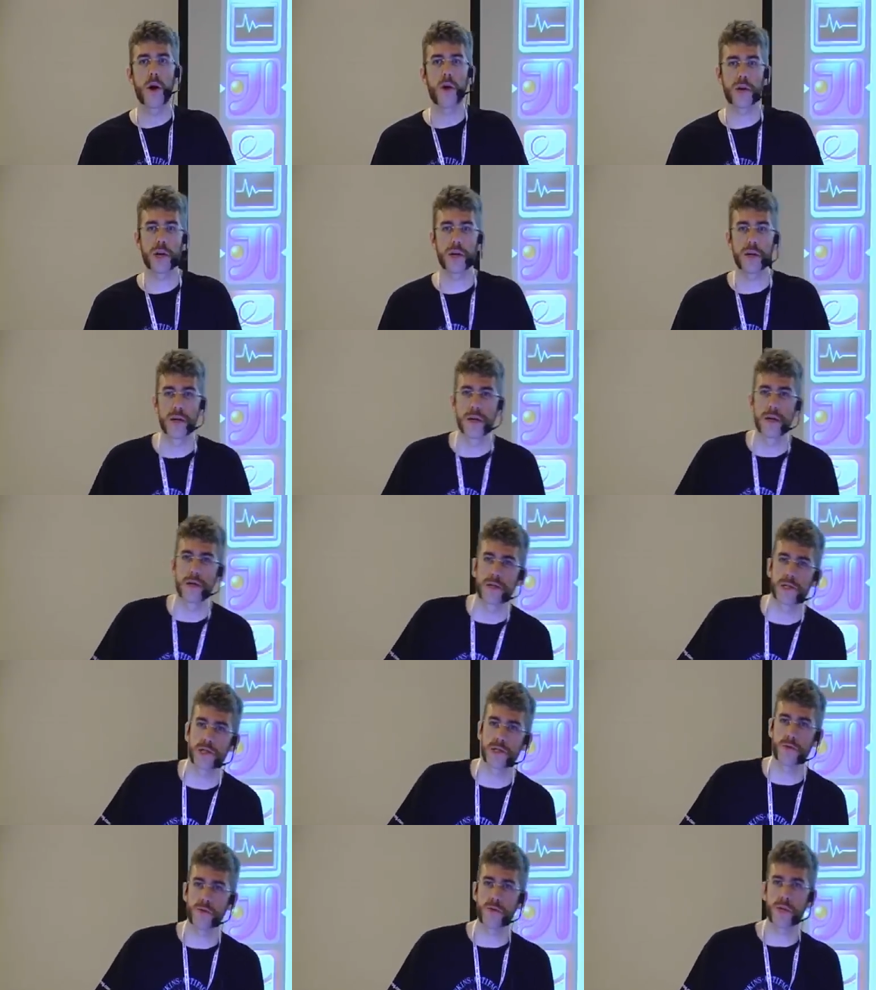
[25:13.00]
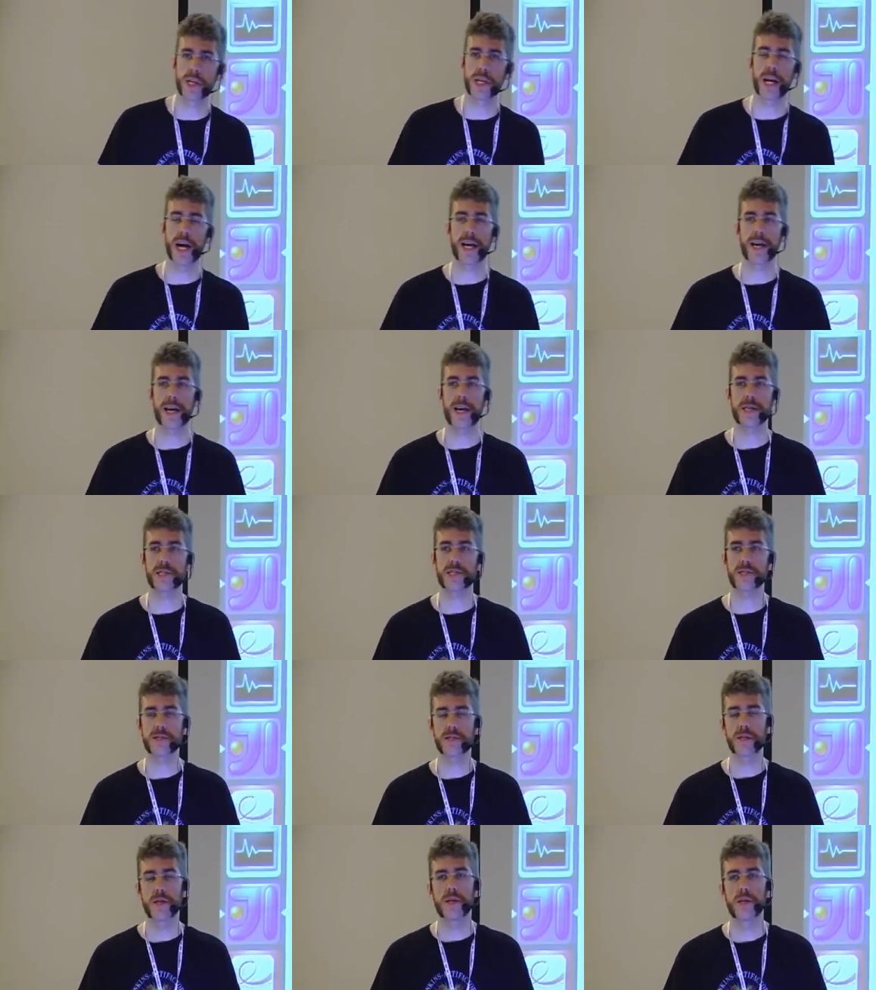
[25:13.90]
Okay, so the guy
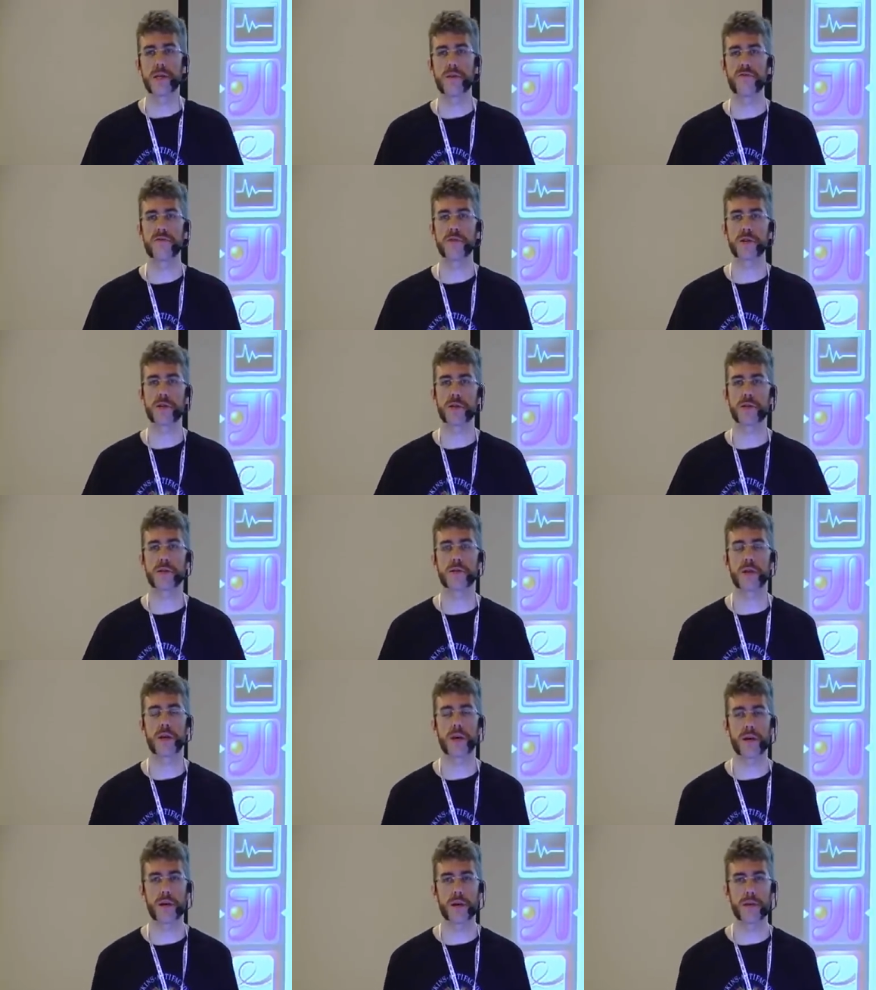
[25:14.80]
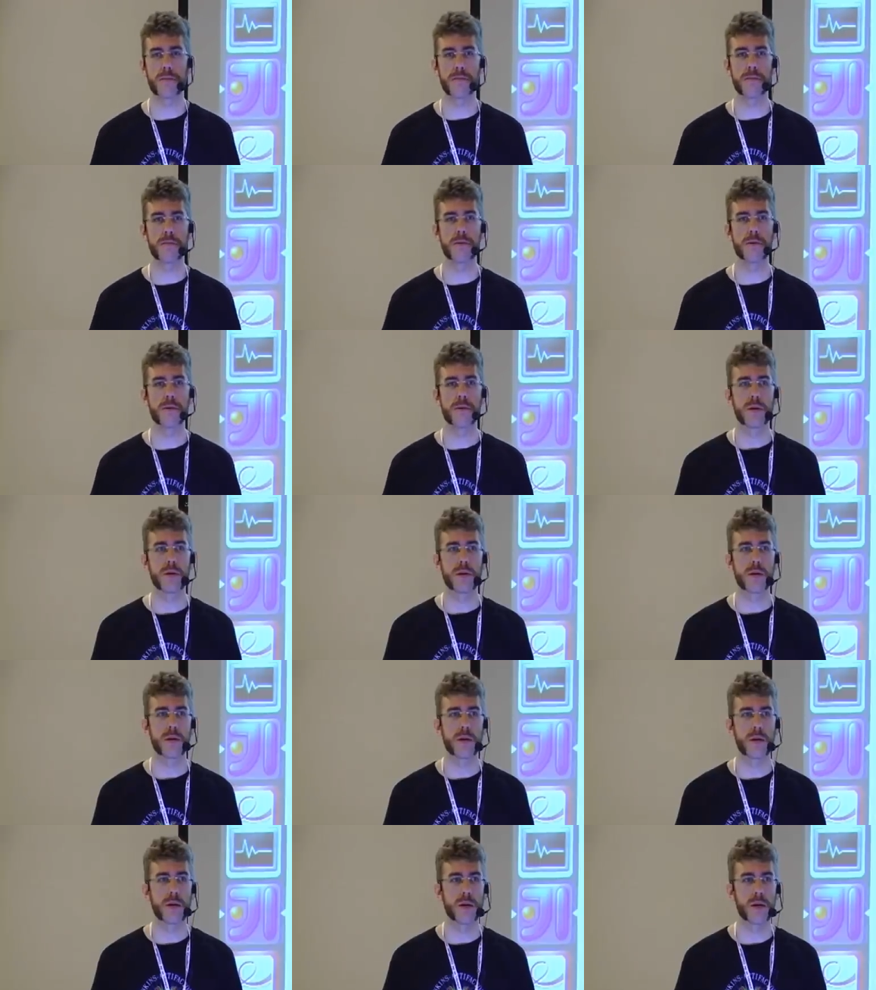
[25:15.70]
asked if you can
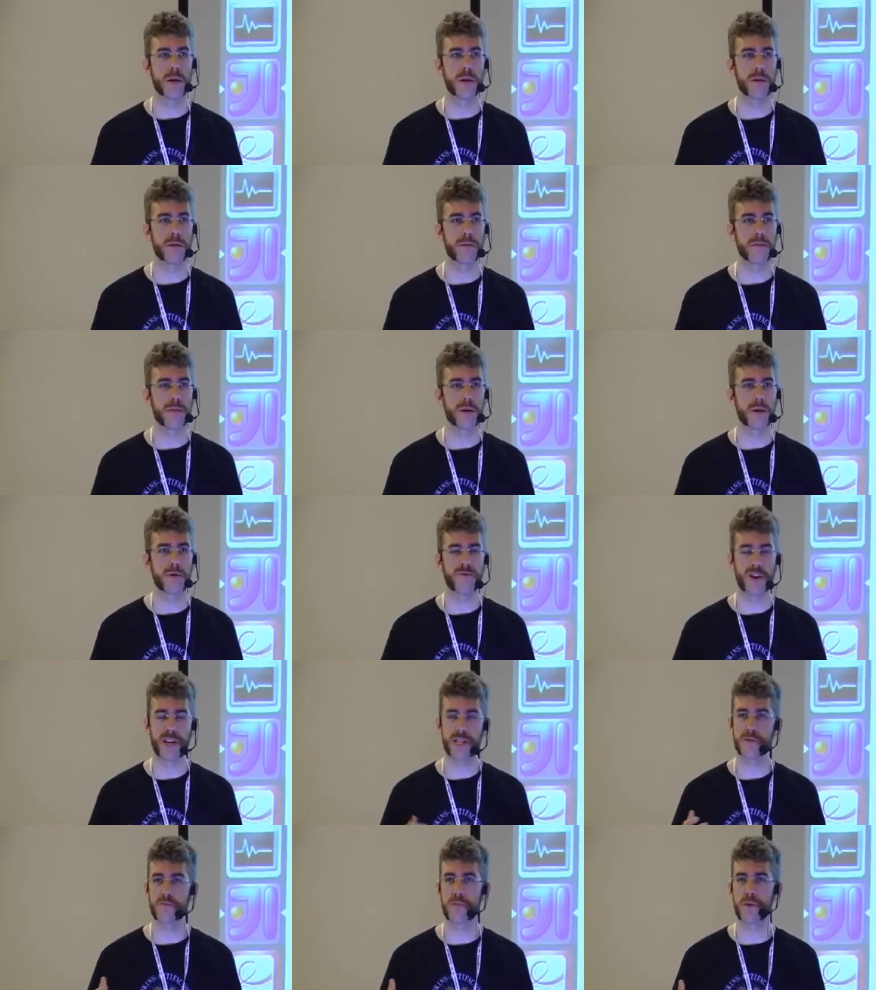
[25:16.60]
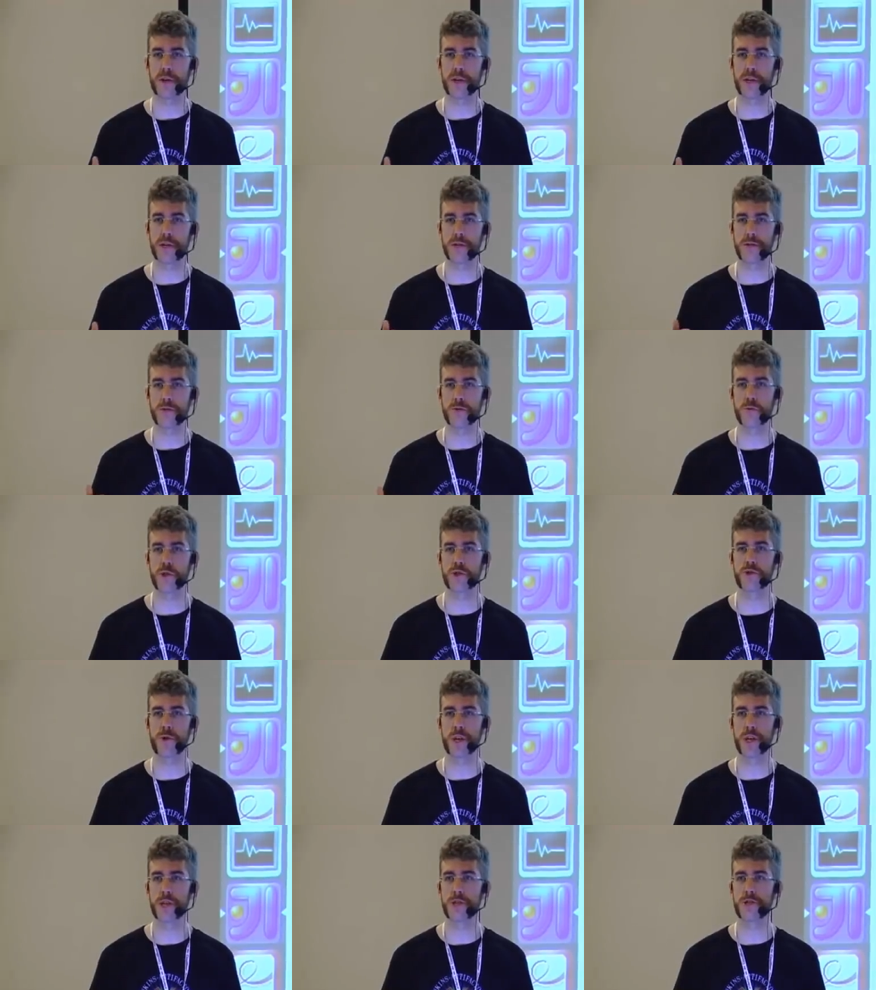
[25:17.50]
write a plugin
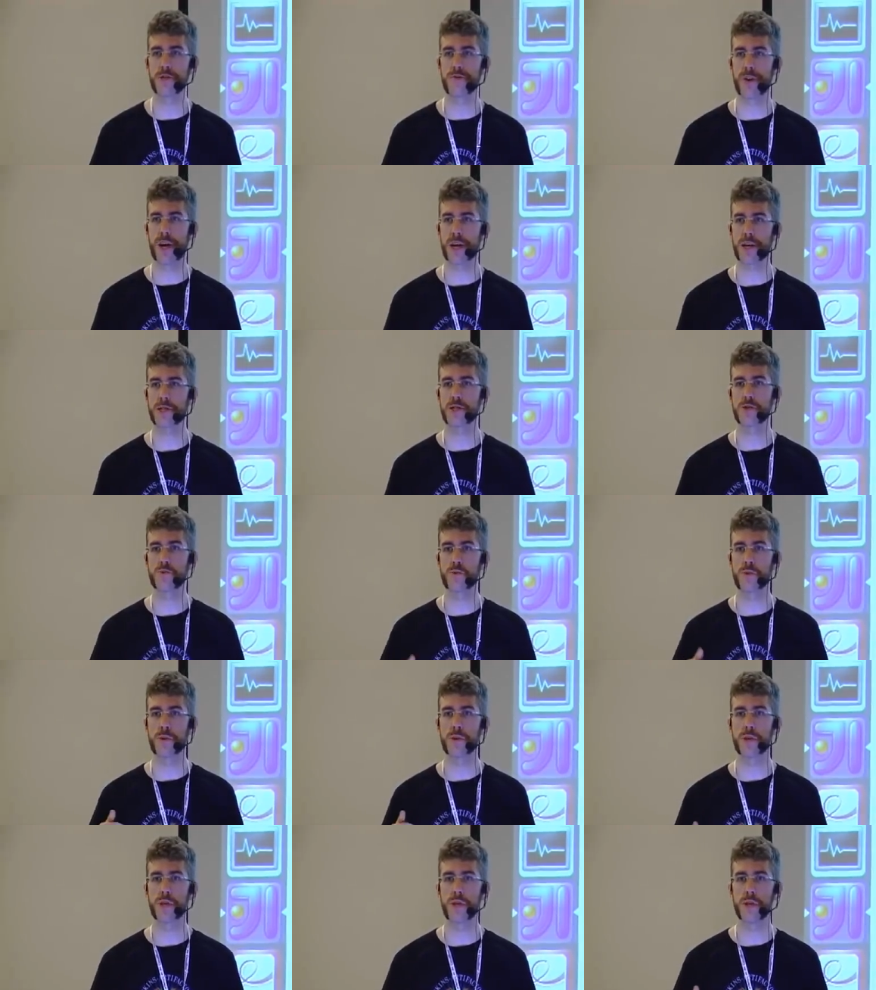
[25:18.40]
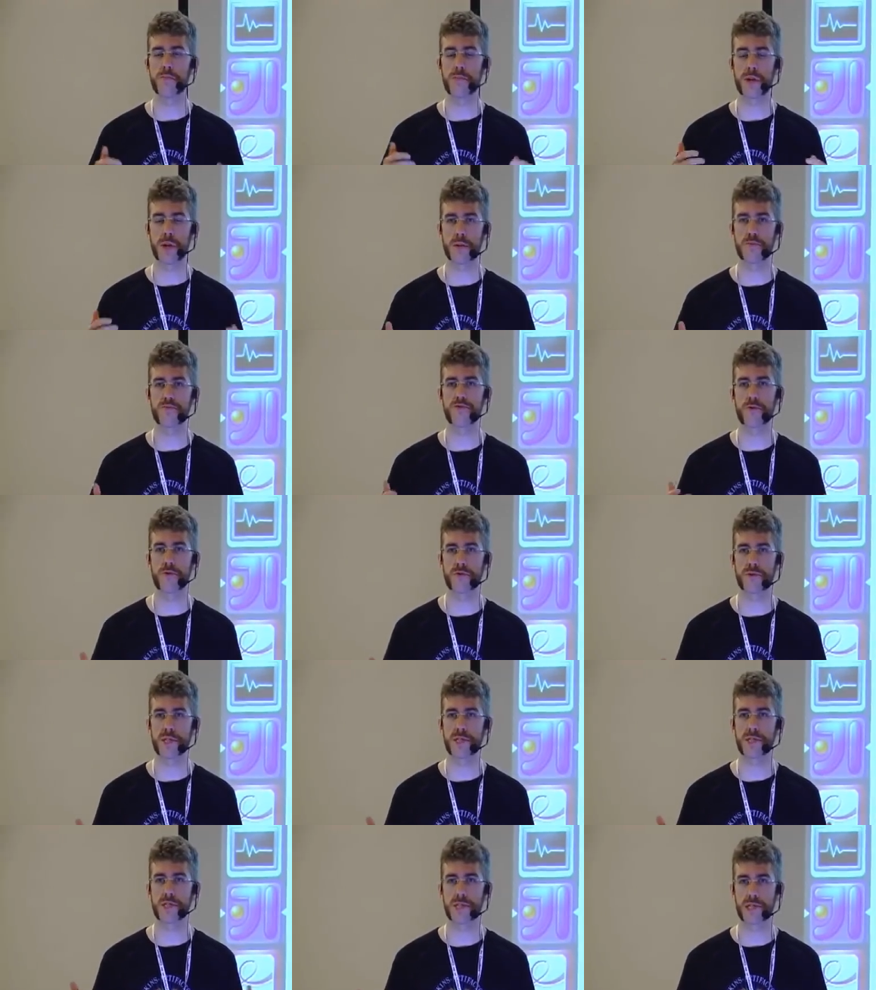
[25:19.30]
which will interact with the build
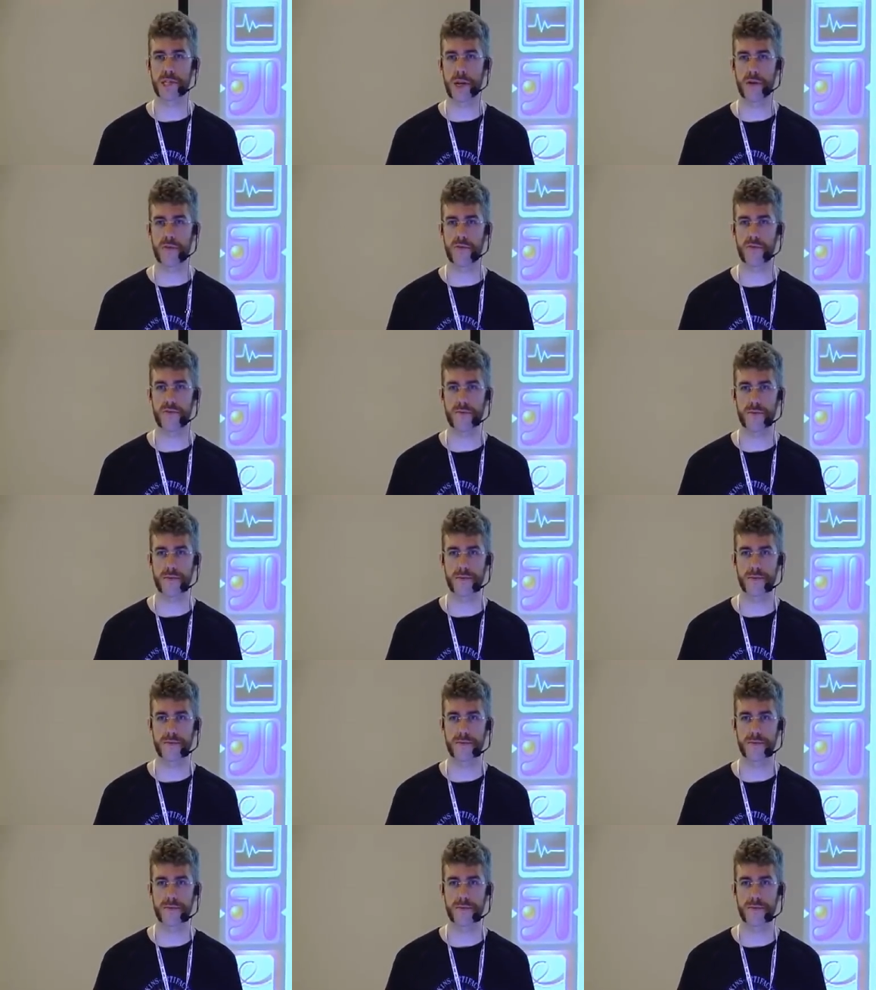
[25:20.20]
process itself,